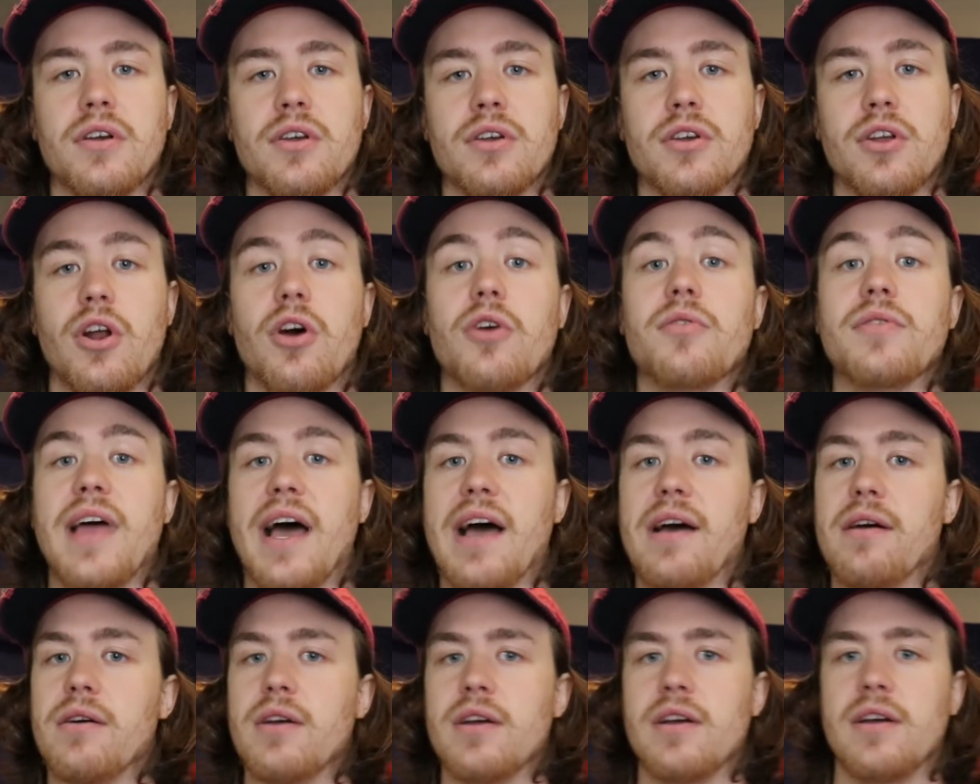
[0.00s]
You know
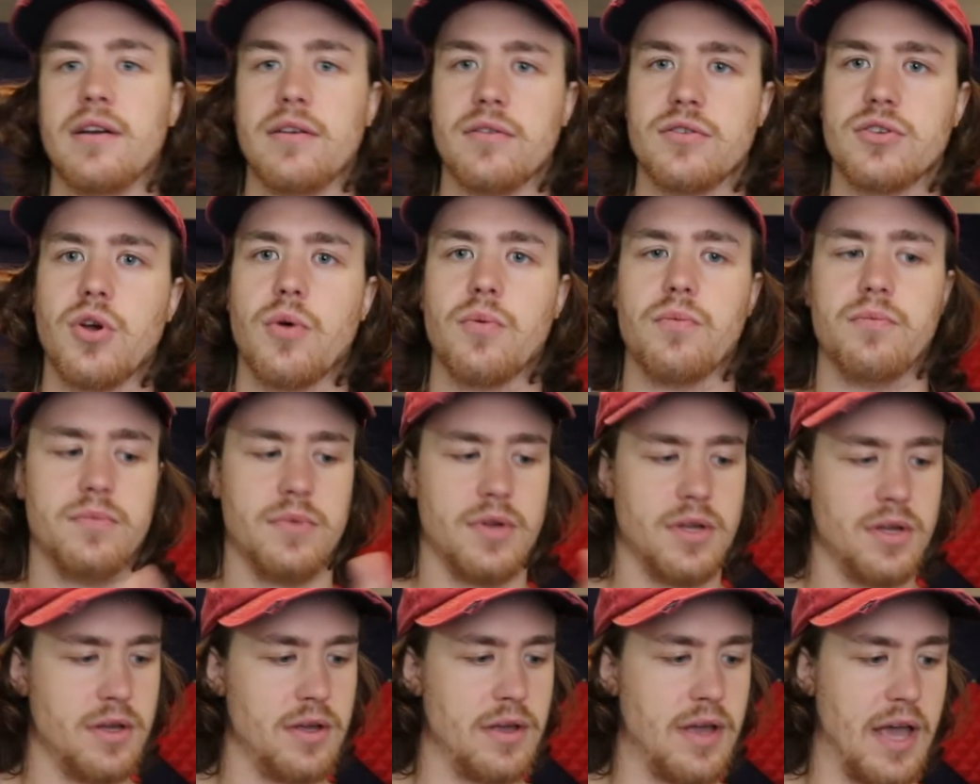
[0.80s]
that. So
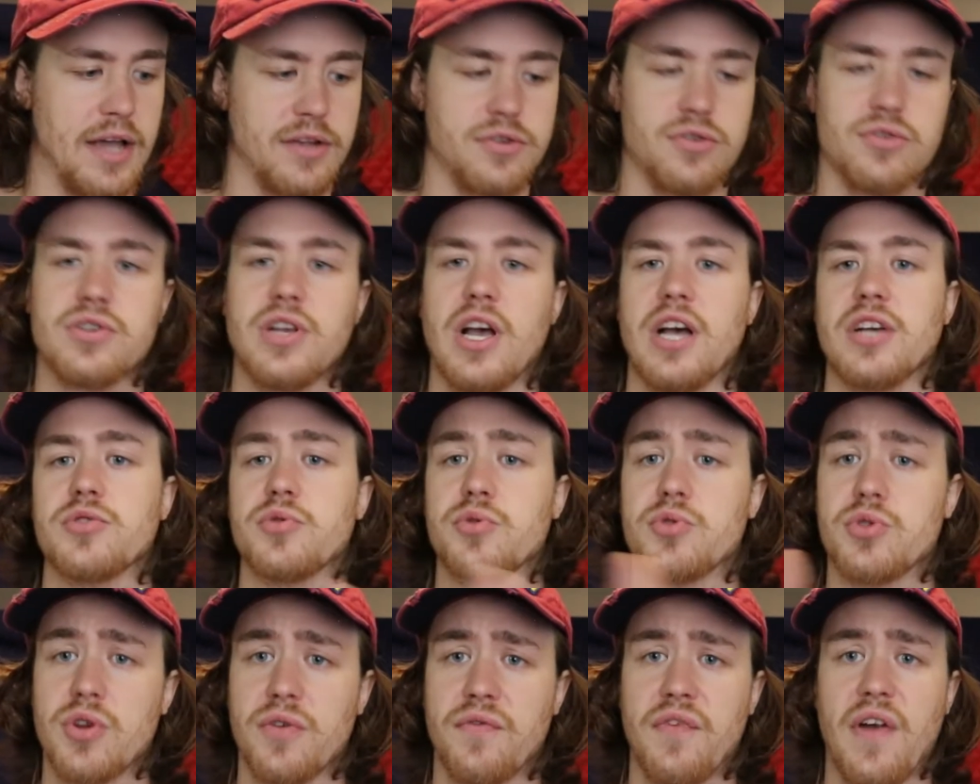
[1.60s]
exercise
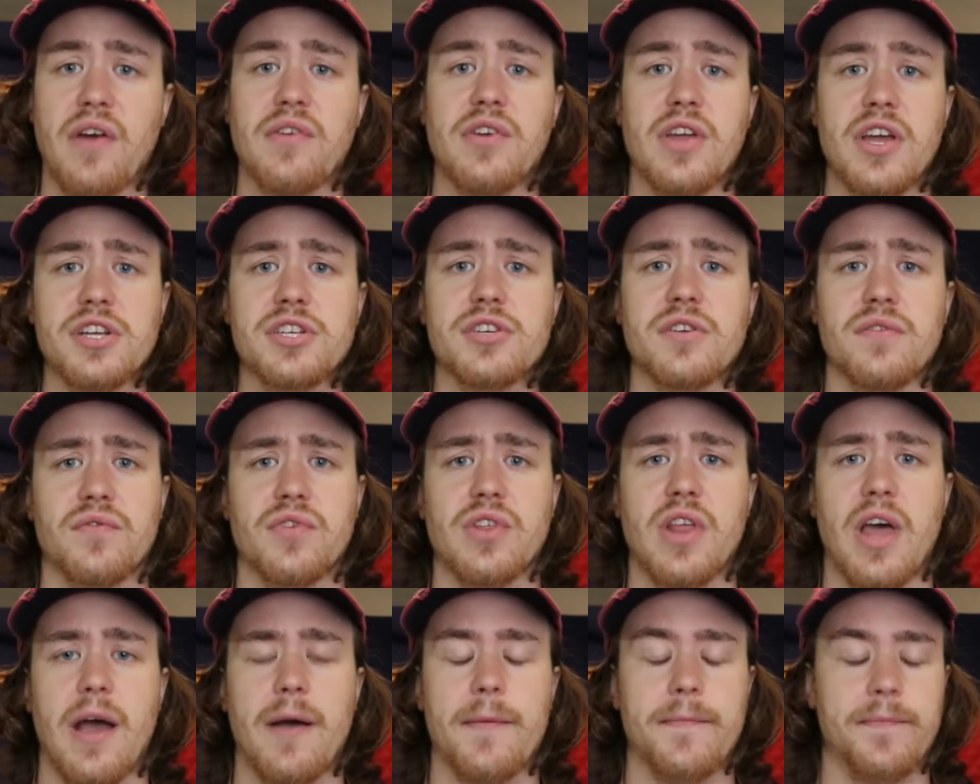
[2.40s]
was your foundation for
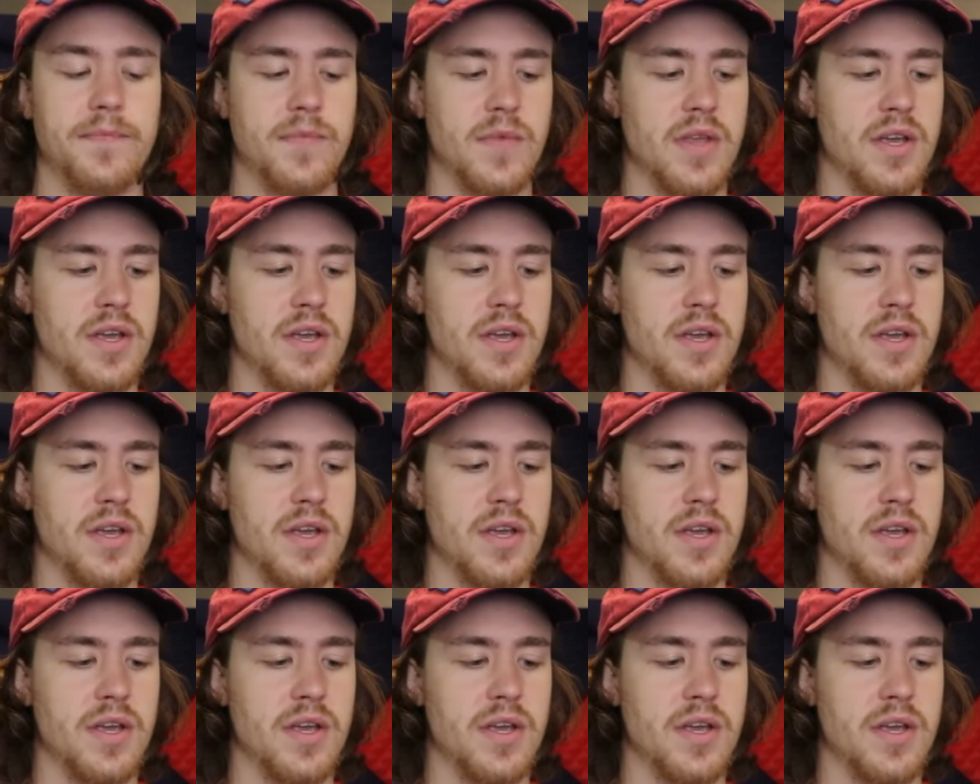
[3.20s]
that.